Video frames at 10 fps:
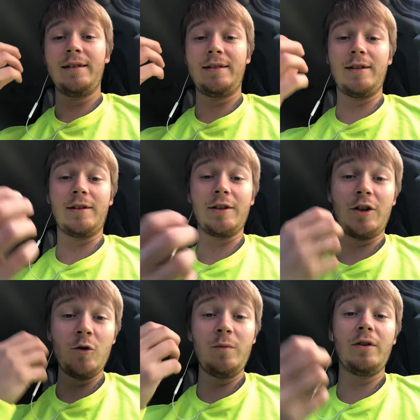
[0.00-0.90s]
to
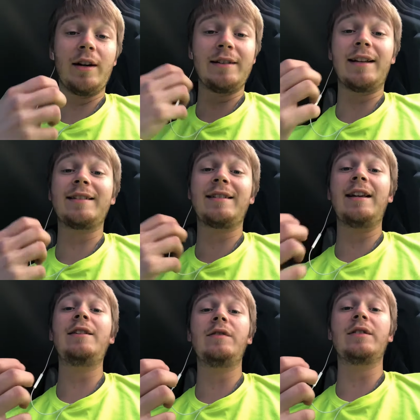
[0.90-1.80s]
accumulate that
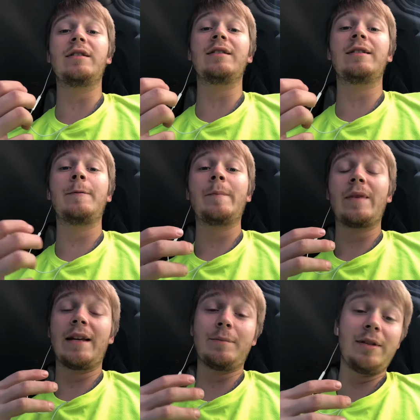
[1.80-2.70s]
savings
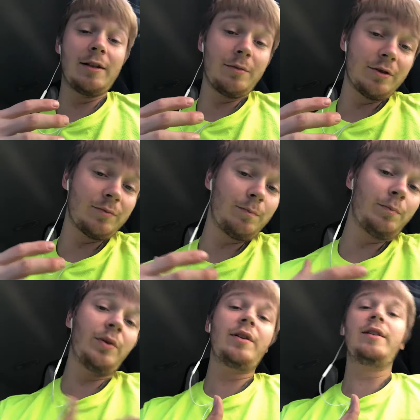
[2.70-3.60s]
and be able to
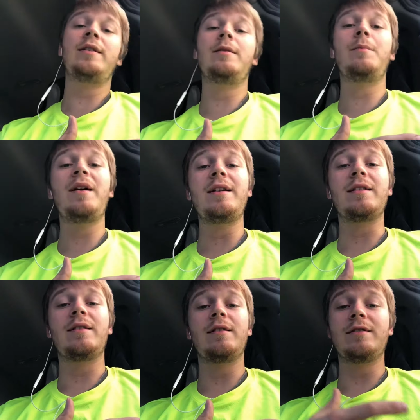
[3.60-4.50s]
put it in the
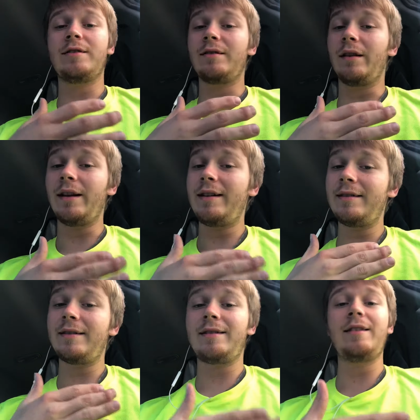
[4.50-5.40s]
bank and just let
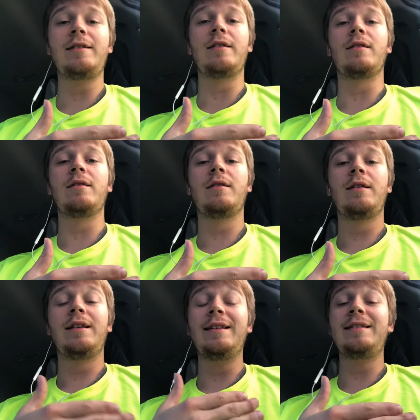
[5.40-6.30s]
it sit there.
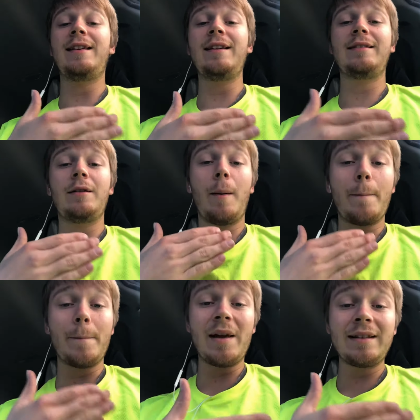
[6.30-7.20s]
It takes an
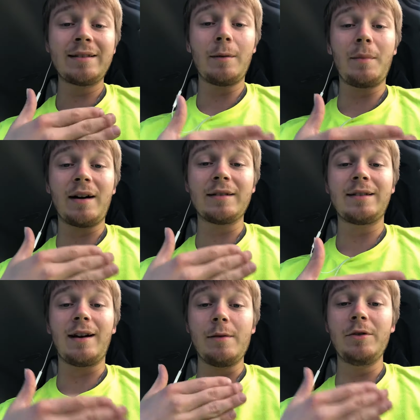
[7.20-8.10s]
immense amount of
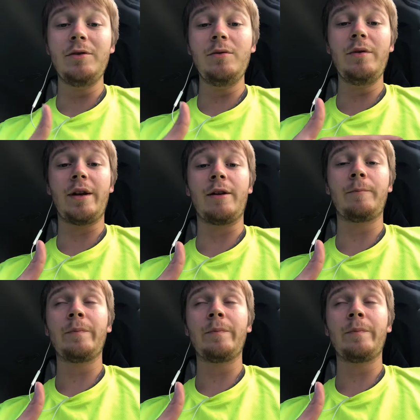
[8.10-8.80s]
time to do that.